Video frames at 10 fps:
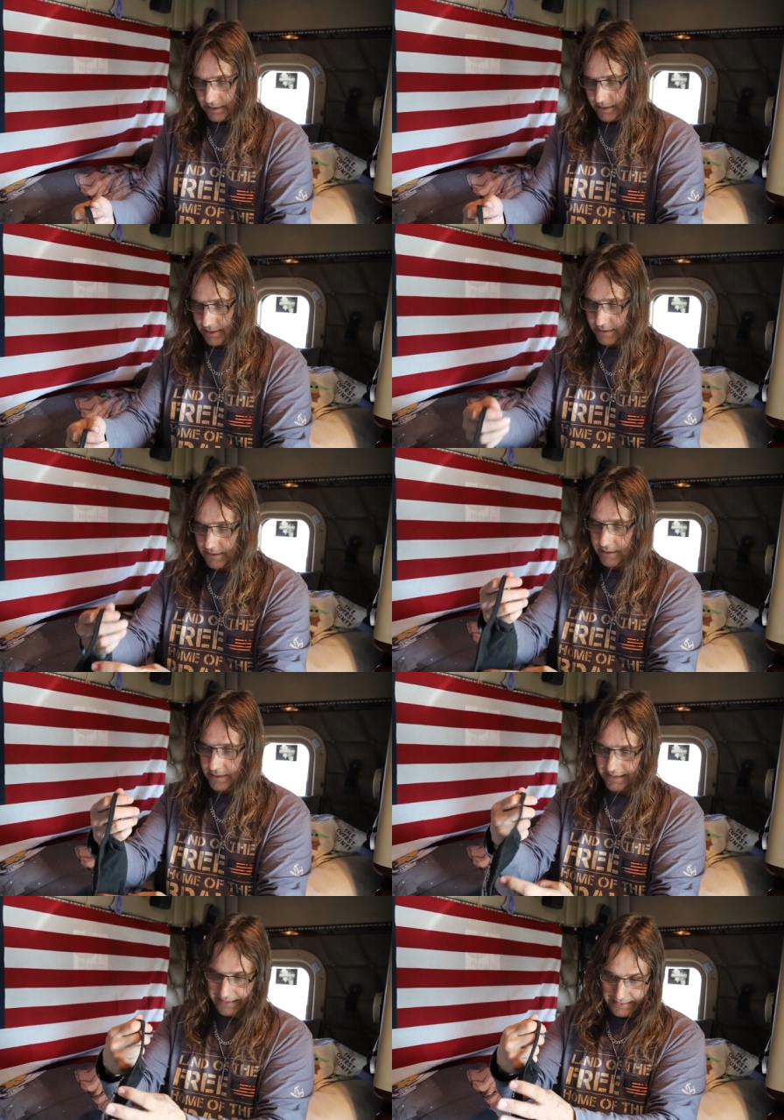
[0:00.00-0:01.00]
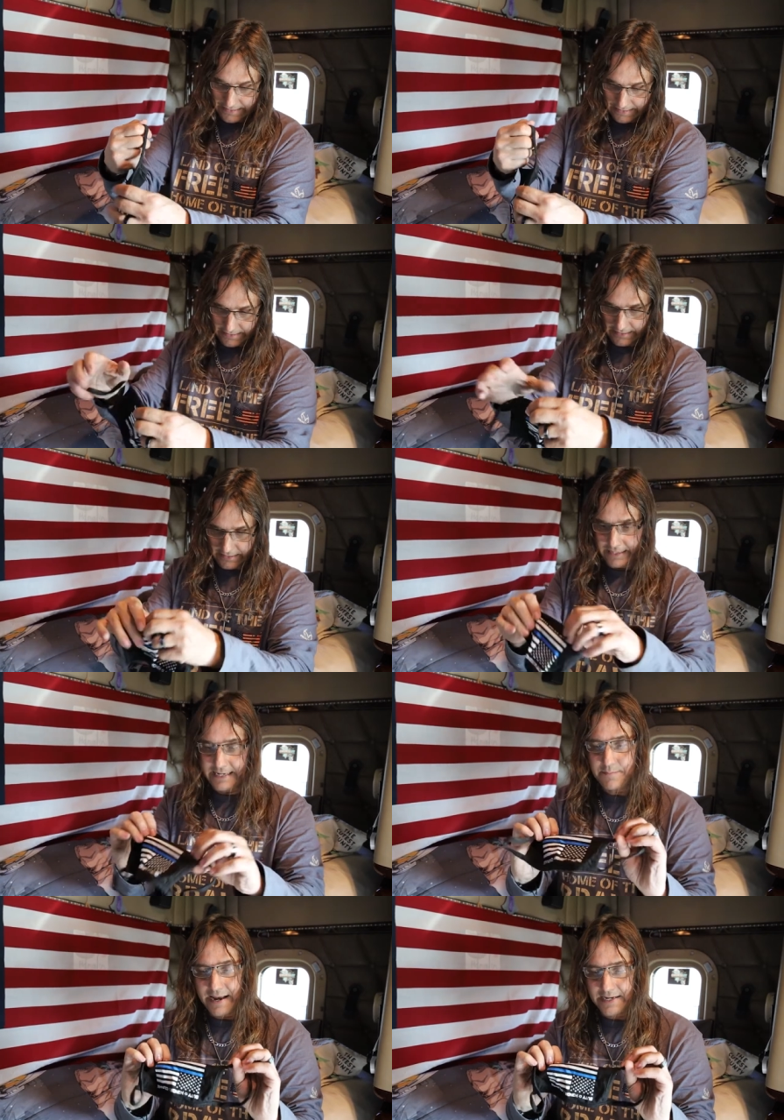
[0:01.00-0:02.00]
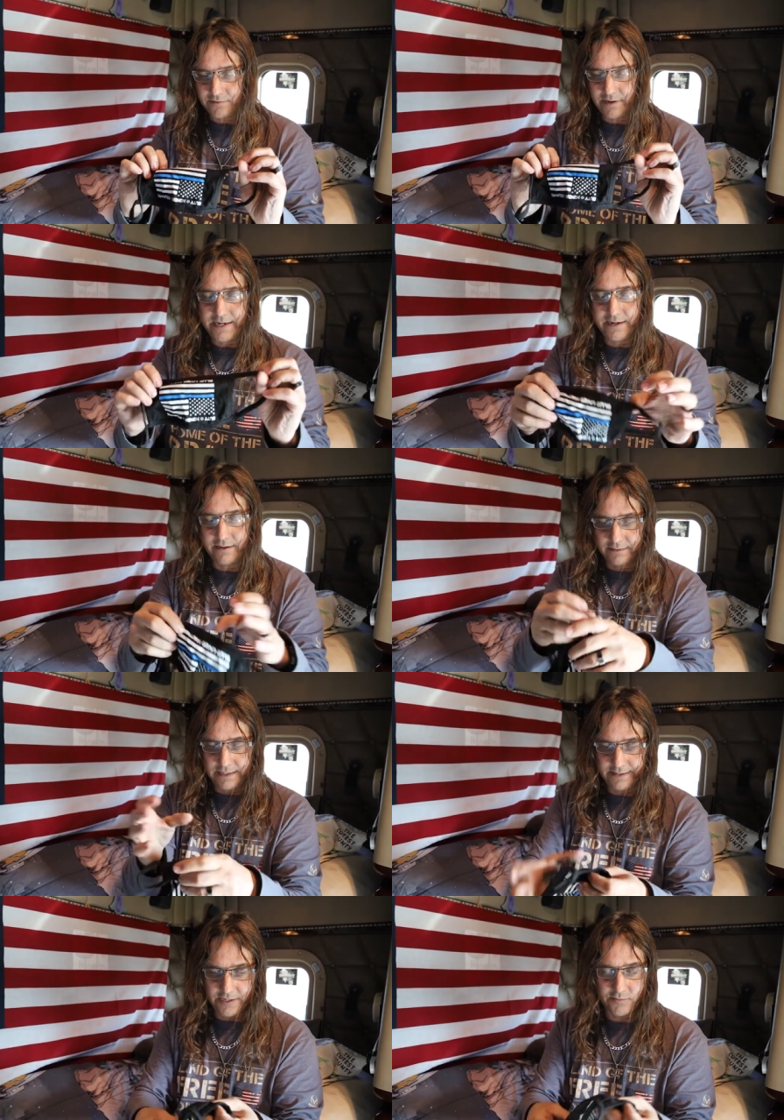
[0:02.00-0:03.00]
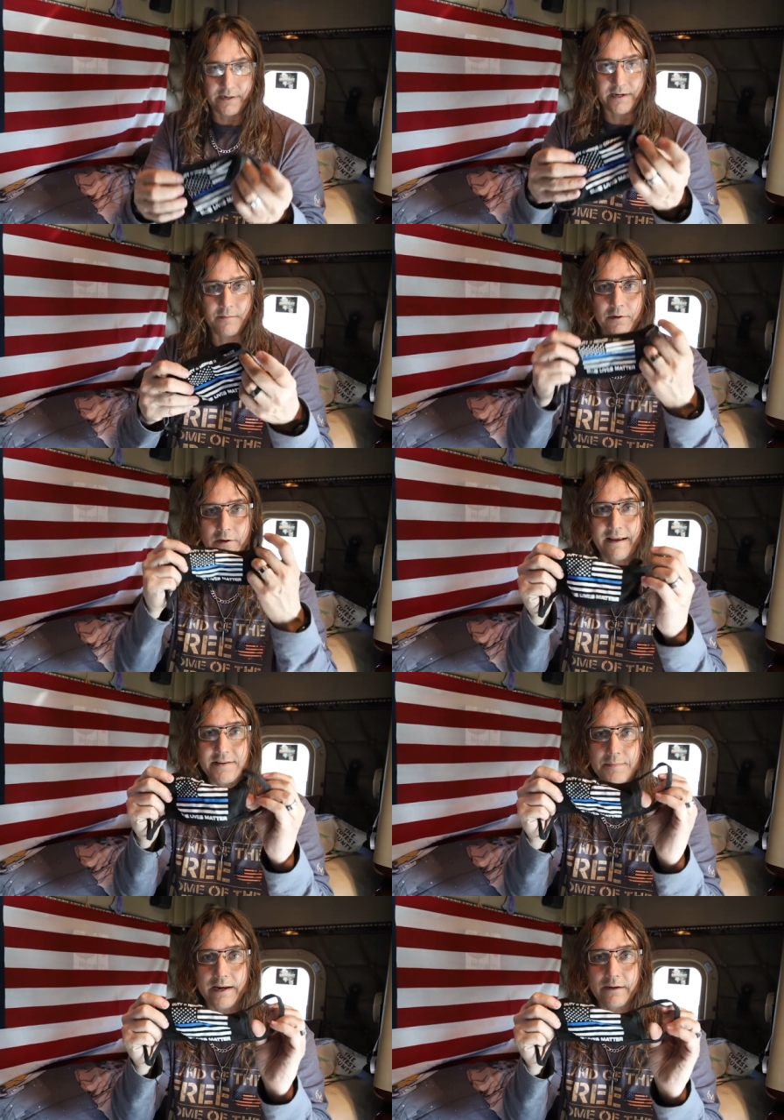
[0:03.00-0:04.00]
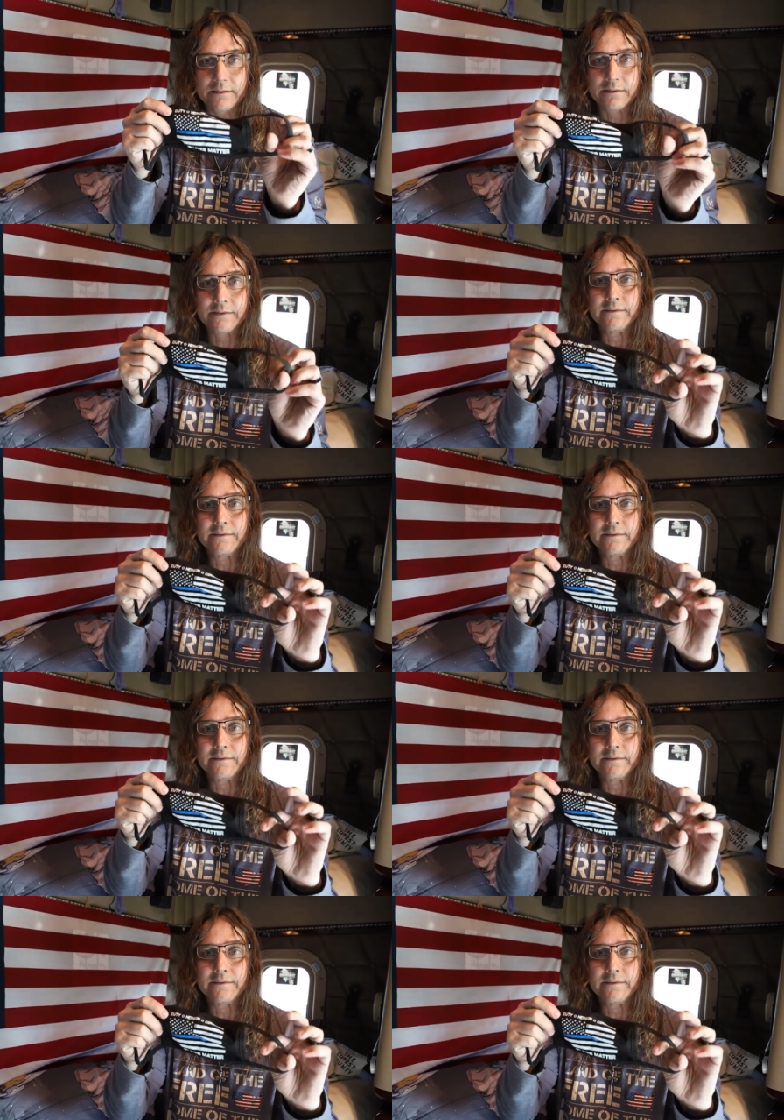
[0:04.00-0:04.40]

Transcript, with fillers: because these masks right here, like this one here, Blue Lives Matter,